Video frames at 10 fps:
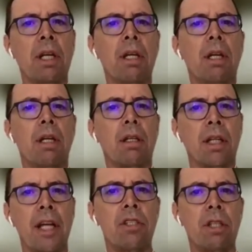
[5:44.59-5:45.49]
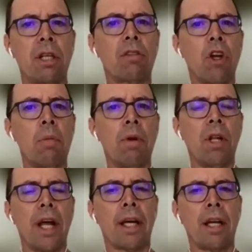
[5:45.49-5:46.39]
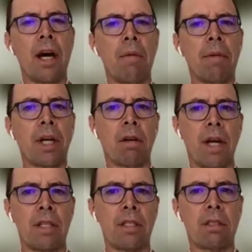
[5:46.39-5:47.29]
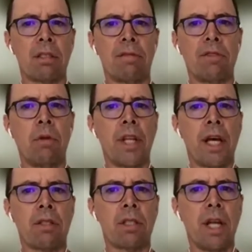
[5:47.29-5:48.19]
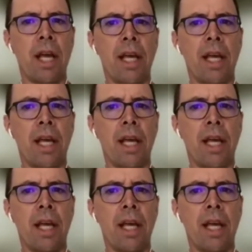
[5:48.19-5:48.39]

led to the global economic crisis of 2008,